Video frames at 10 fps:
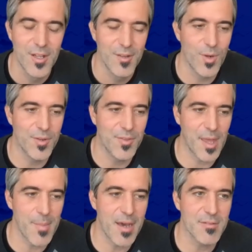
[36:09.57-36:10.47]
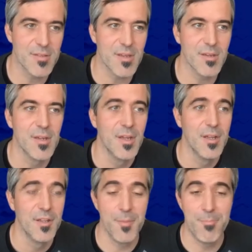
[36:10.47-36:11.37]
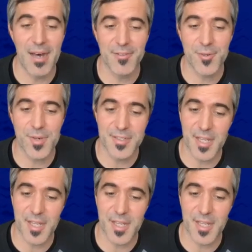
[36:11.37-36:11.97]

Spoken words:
when you think about the boundaries,